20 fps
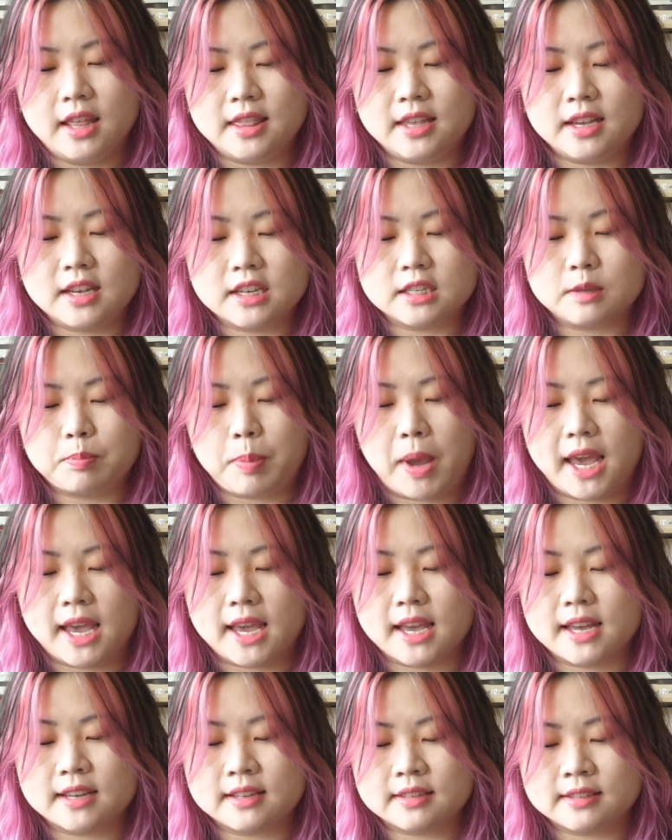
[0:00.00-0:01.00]
These
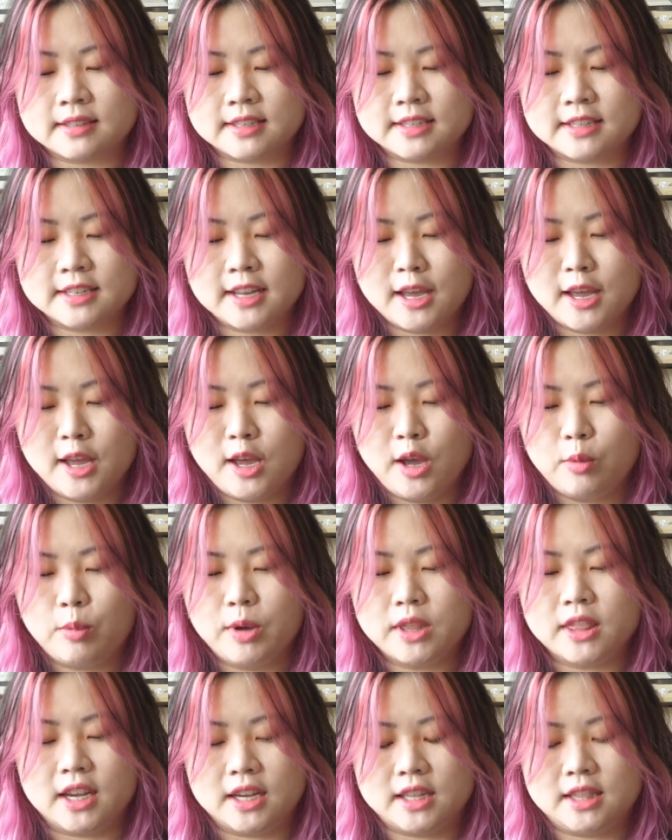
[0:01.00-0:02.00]
pants
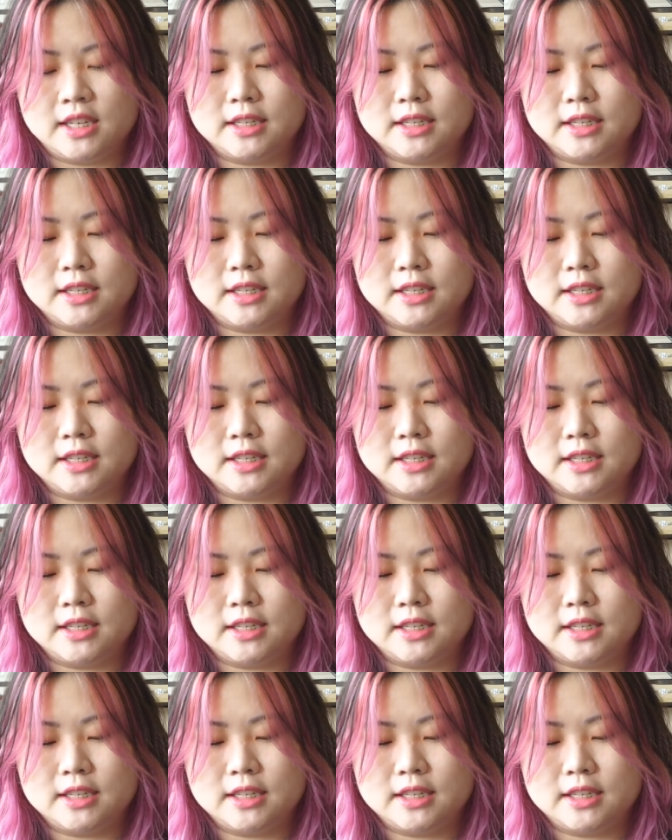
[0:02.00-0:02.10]
with